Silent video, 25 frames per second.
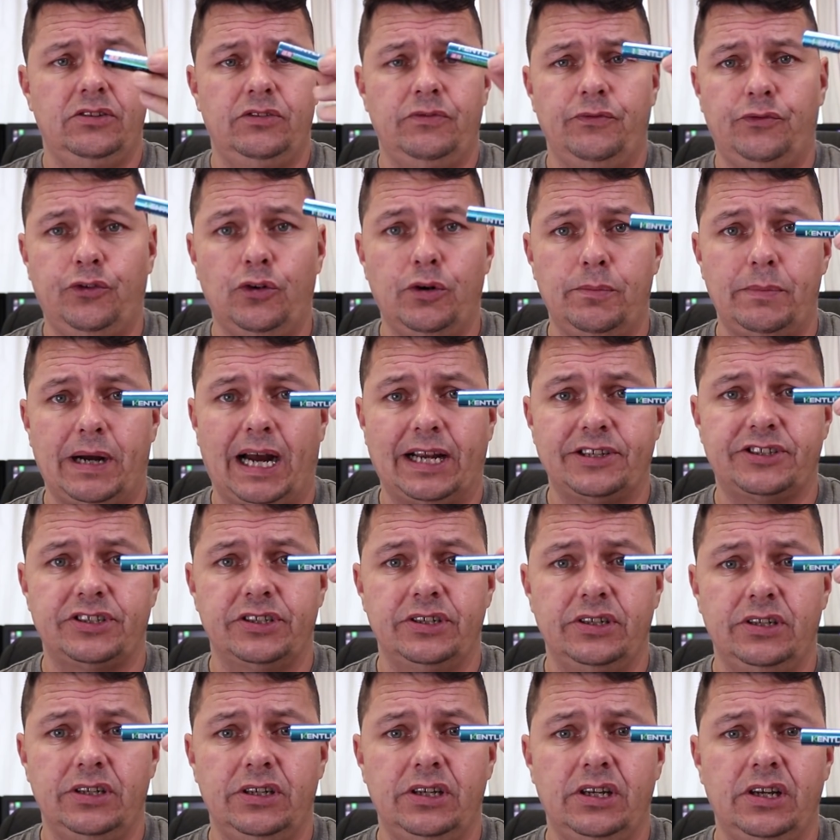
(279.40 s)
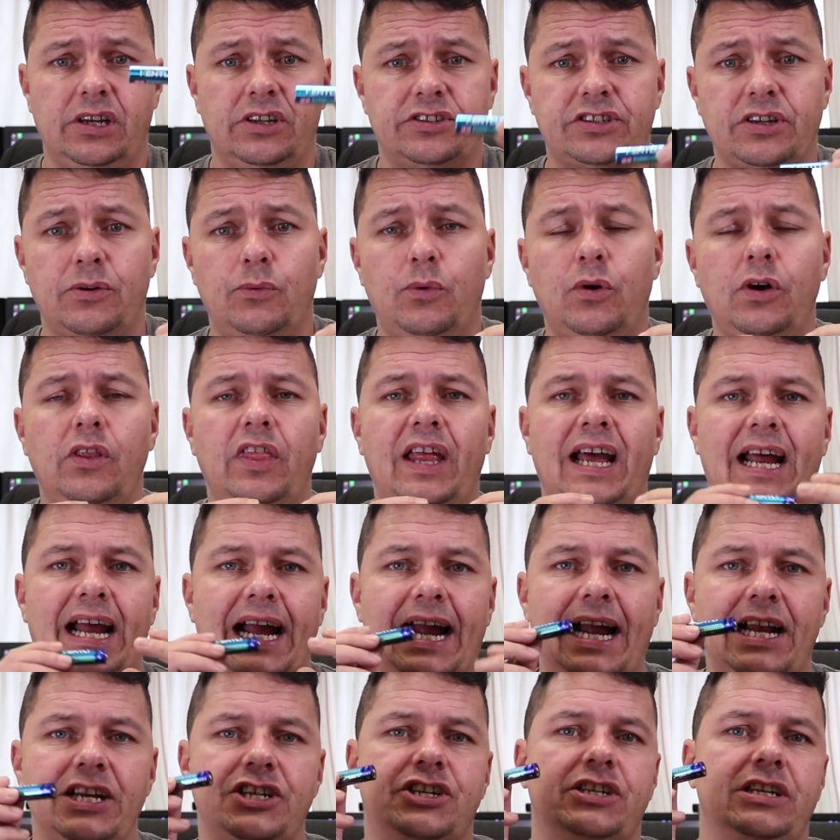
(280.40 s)
format. So what that
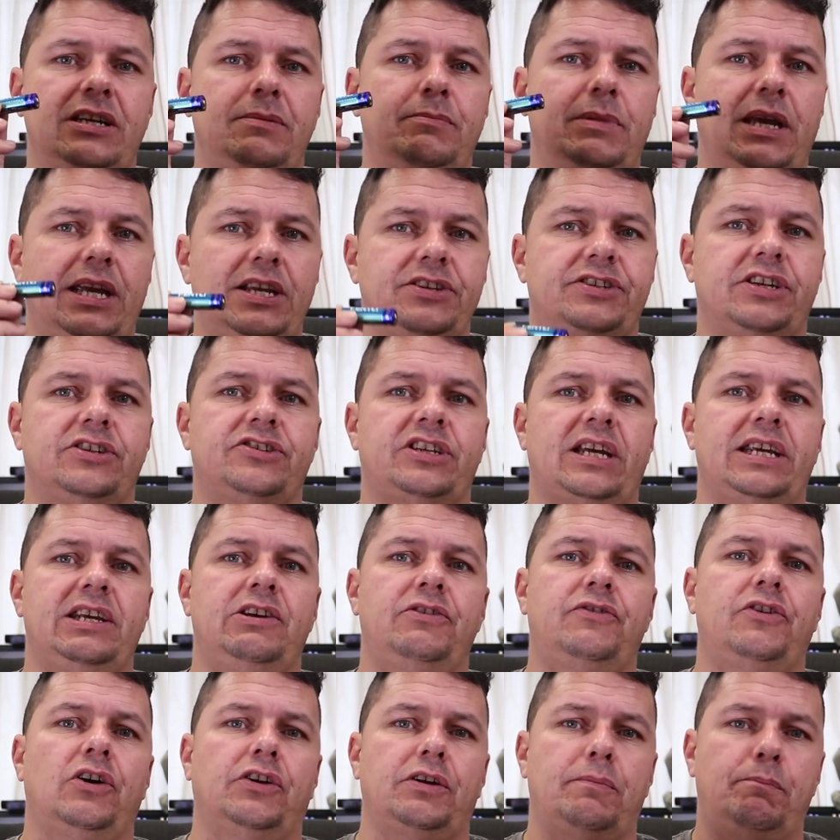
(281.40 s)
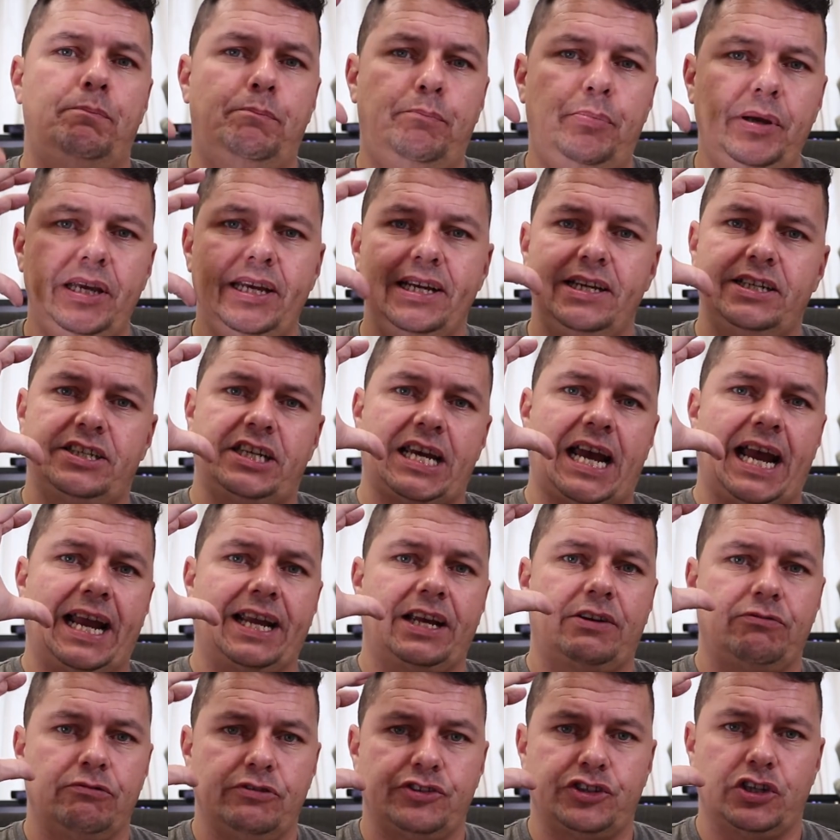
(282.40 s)
actually means is that you've got a big
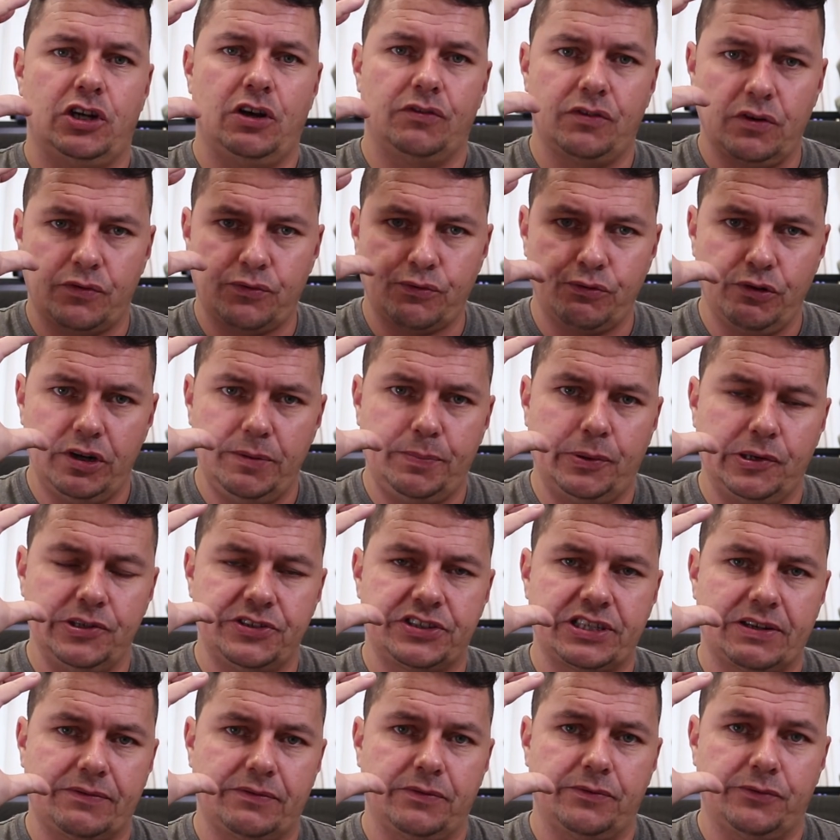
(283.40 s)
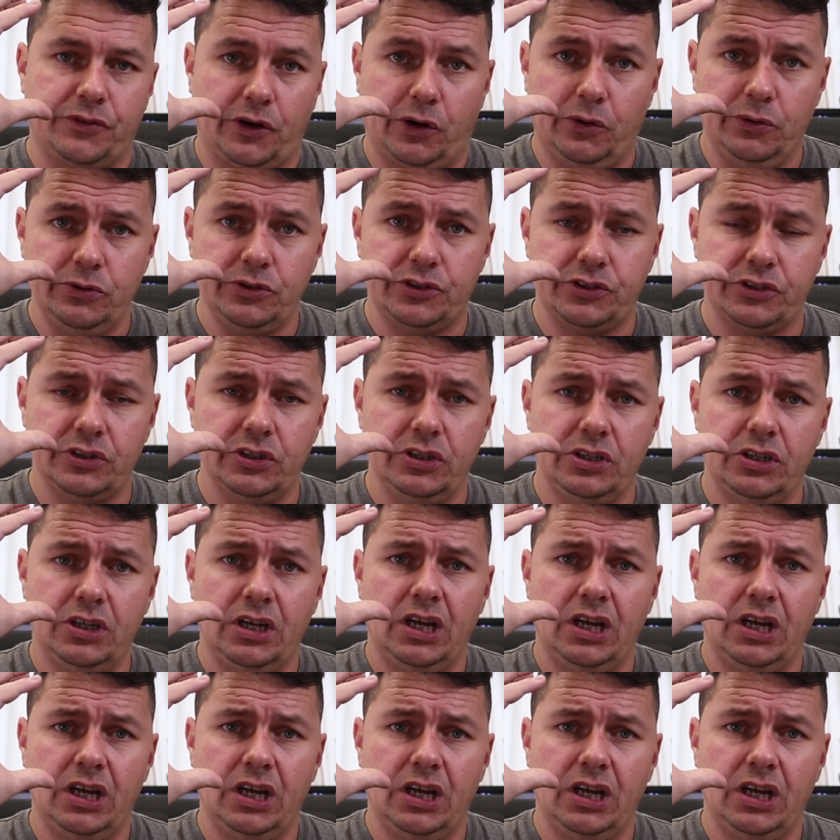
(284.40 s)
tank reserve of 3.7 volts